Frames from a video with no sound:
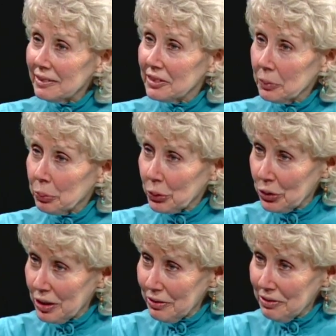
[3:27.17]

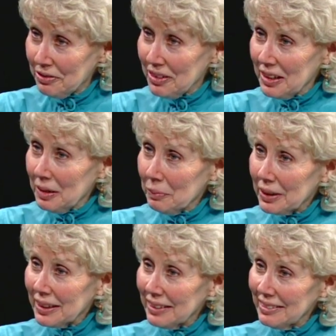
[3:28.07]
supportive?
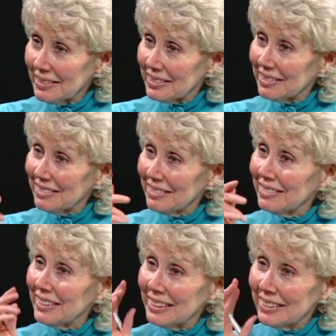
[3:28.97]
Because
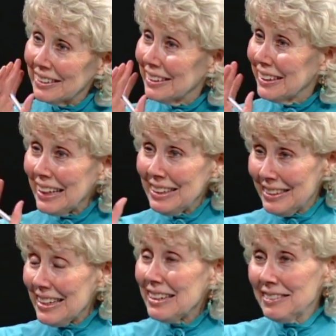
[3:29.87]
it kind
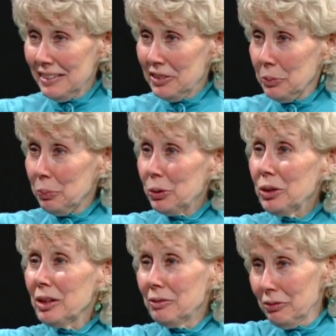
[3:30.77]
of takes a
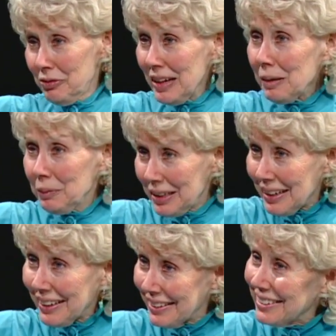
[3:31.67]
supportive
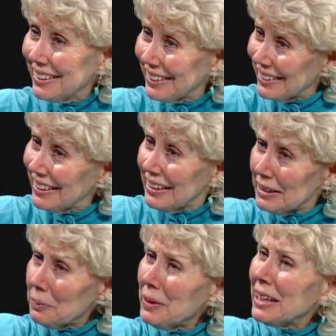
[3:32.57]
family, I think,
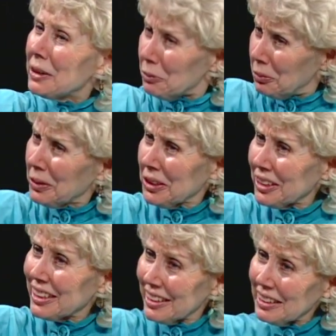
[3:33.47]
to make it
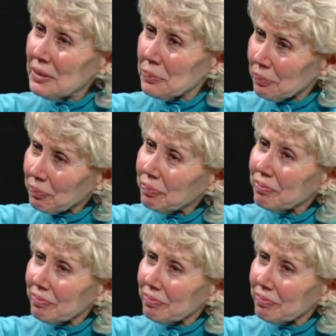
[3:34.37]
work. It takes a